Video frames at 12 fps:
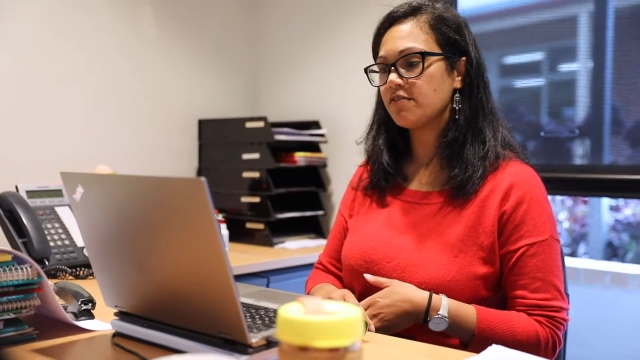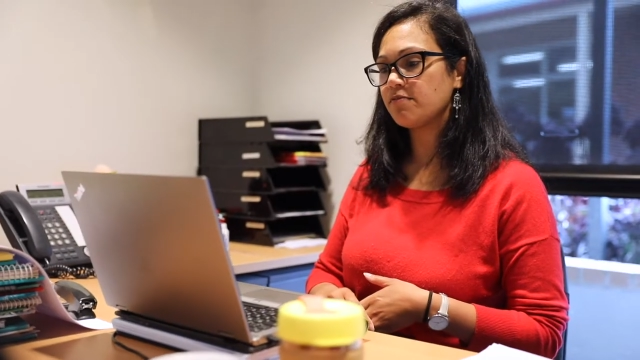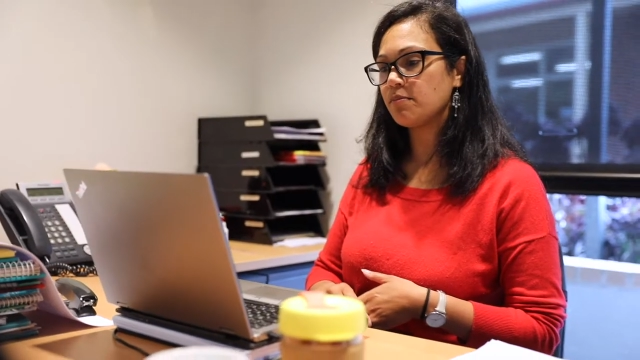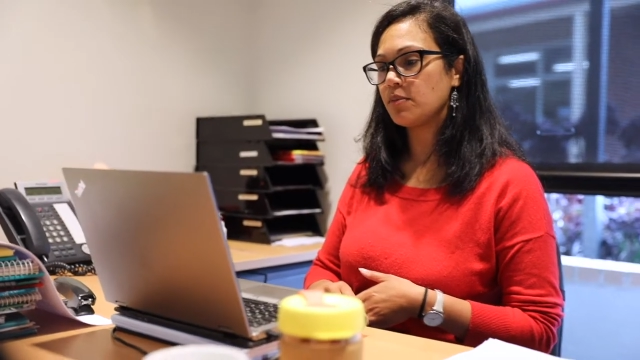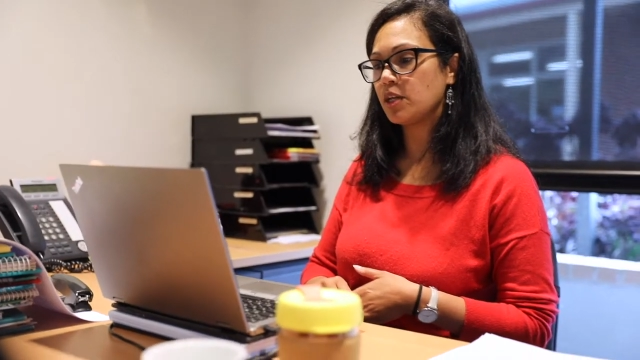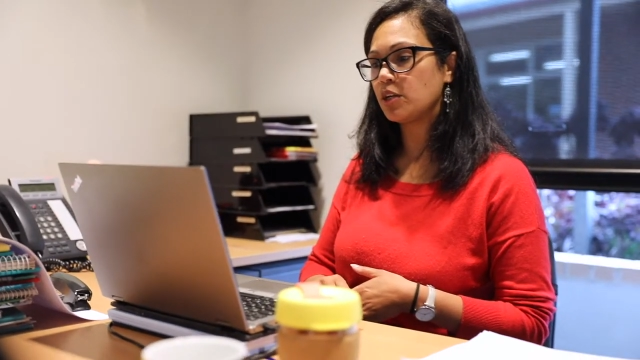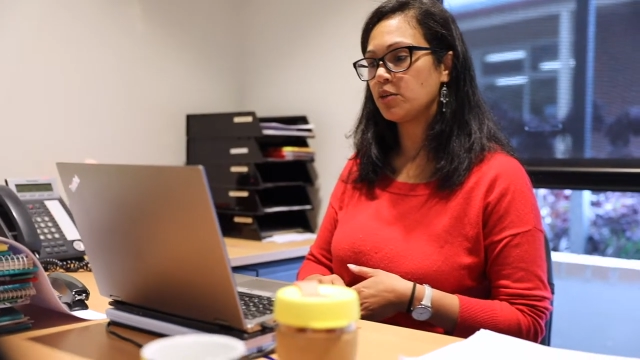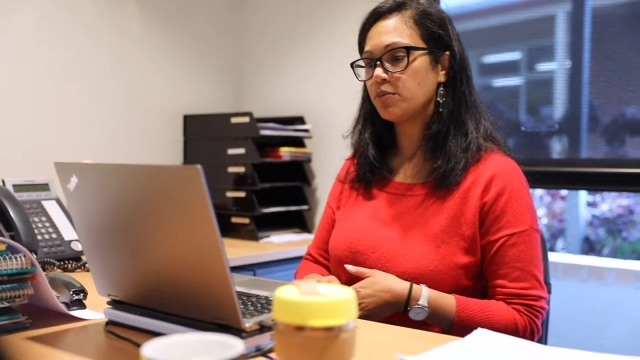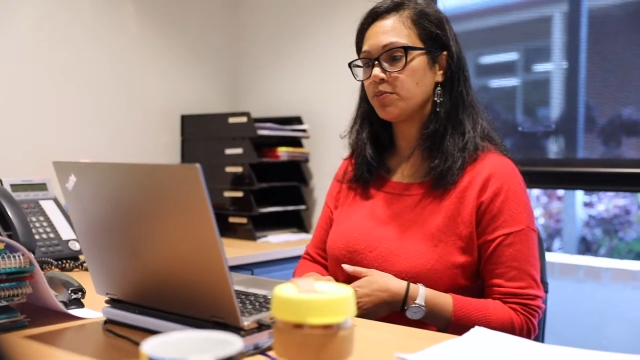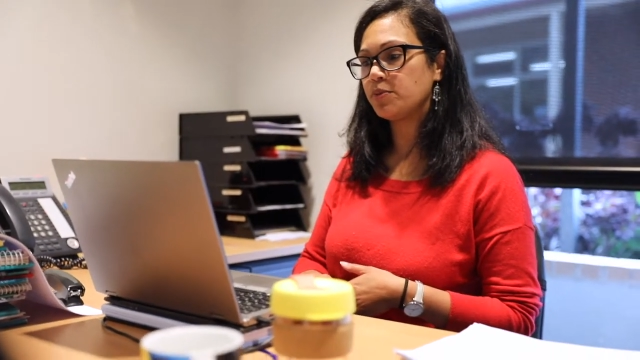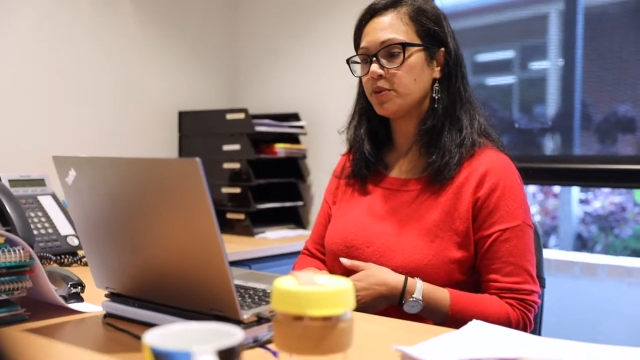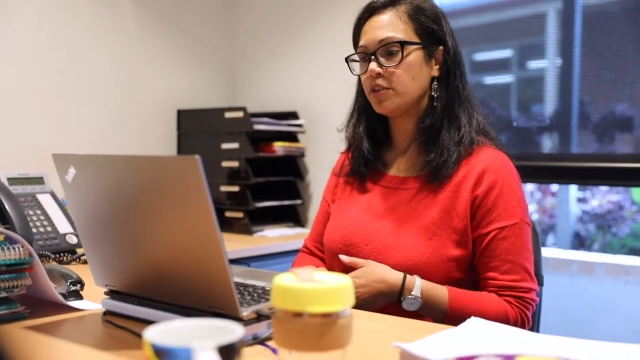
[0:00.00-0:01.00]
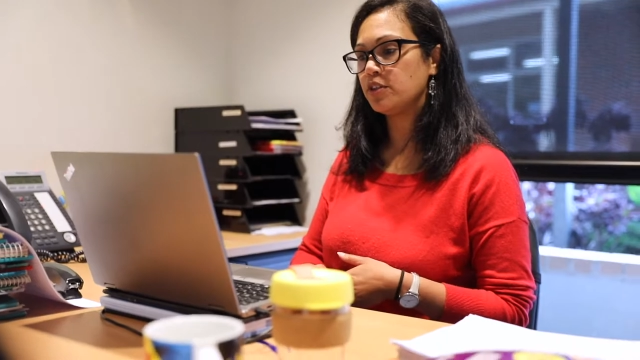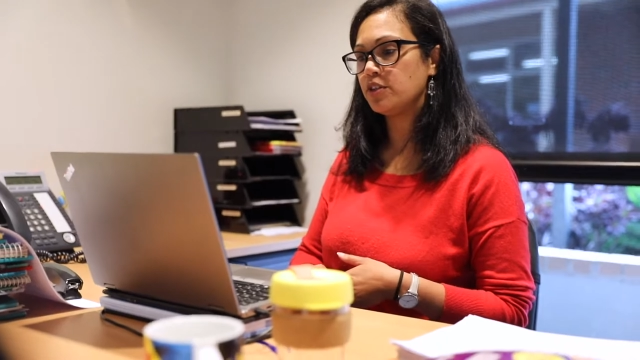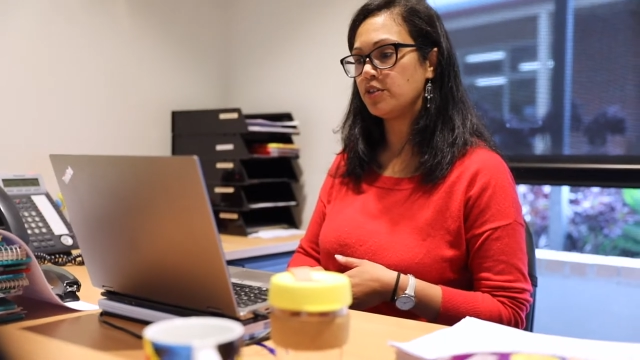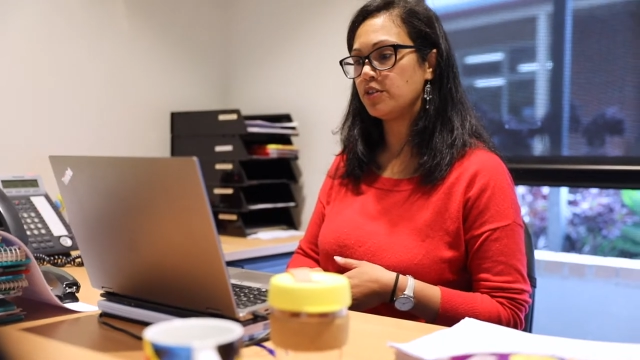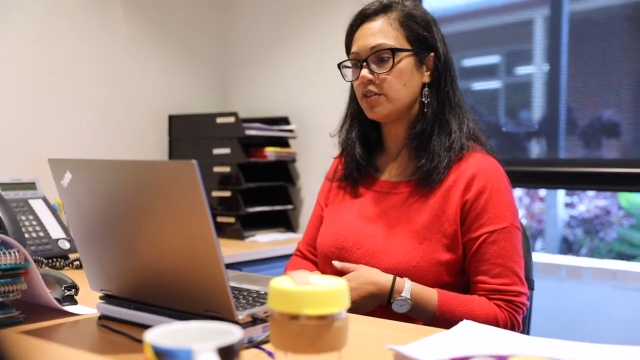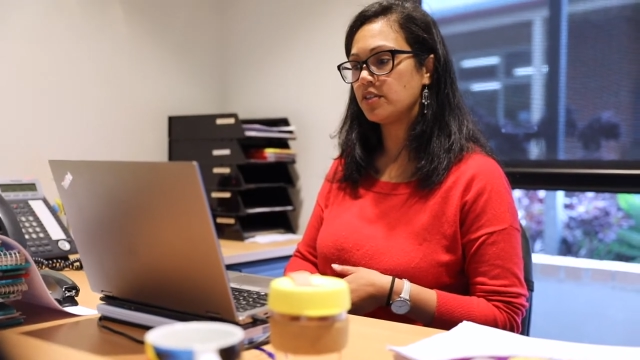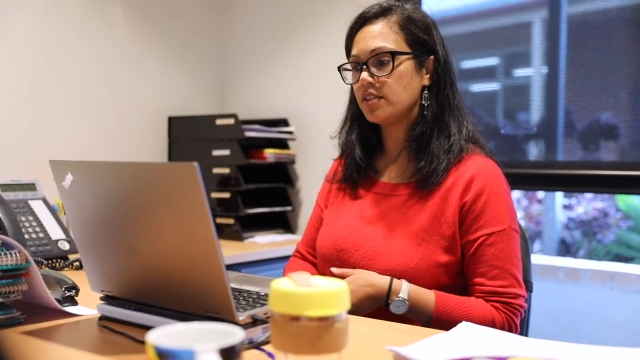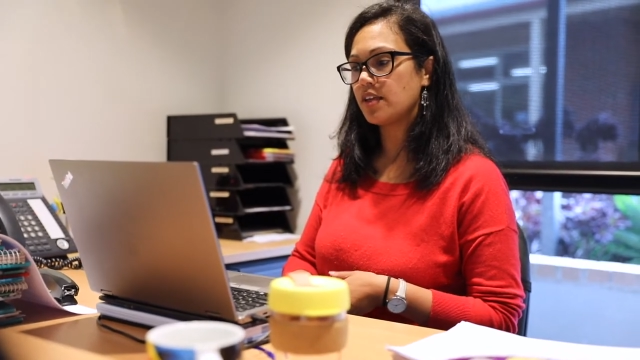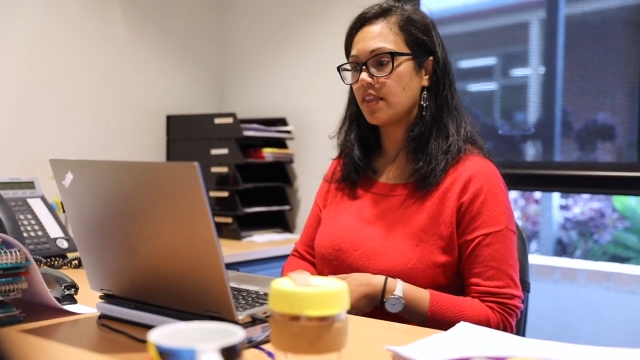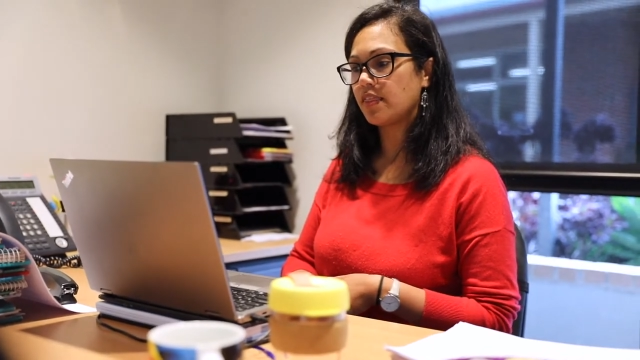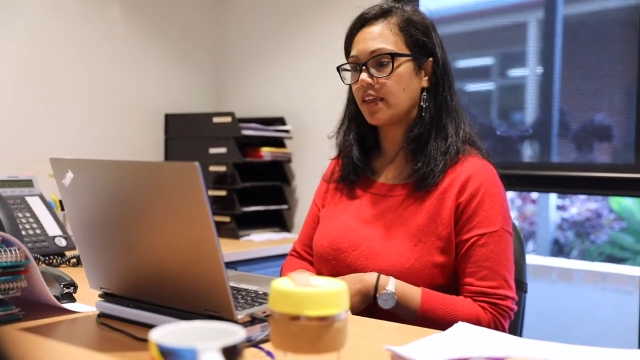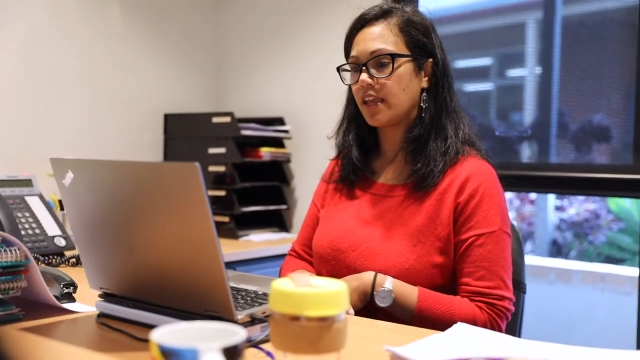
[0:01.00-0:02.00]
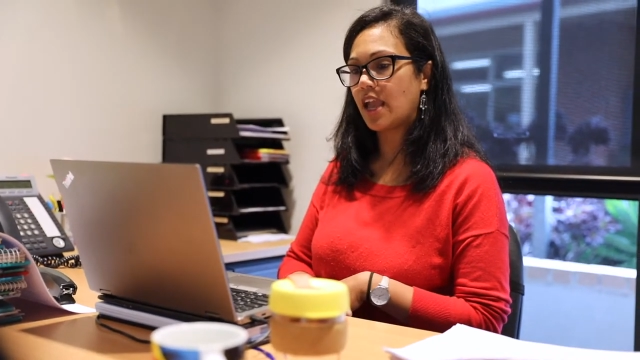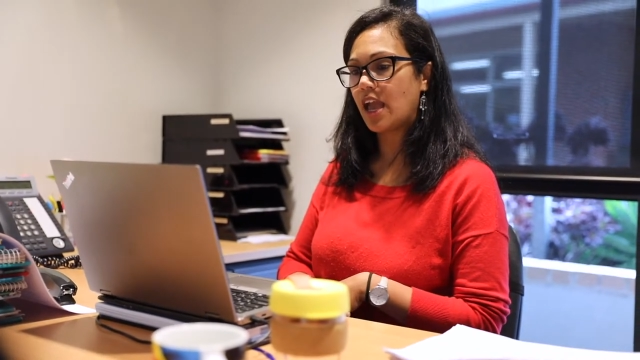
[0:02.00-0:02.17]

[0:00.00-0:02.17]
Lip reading: are conducting a number of